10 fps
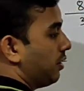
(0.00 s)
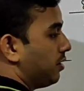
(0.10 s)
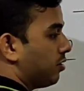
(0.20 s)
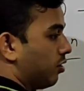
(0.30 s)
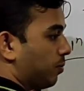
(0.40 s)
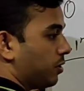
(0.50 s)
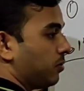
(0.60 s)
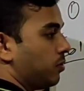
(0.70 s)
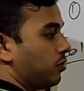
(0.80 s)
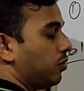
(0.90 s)
This is not
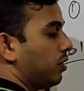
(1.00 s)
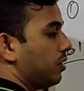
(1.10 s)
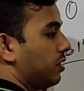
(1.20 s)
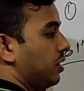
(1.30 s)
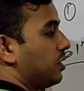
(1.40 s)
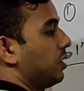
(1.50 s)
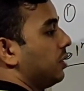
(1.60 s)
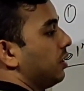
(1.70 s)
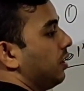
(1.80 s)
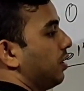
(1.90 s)
possible, so it is
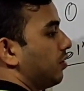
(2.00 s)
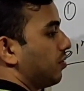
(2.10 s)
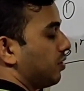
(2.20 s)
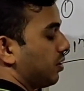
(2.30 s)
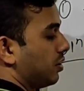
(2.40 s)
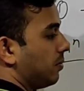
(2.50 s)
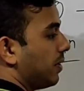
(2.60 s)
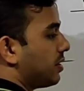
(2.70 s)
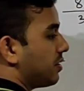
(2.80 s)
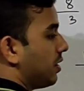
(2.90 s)
16. So 16
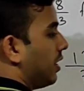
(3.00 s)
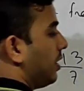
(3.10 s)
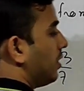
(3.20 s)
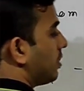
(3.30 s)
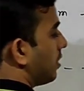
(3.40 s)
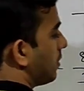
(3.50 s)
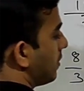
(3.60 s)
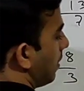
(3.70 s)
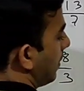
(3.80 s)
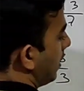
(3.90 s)
minus 9 is
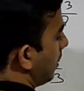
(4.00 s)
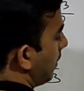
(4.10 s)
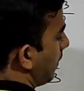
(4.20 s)
7.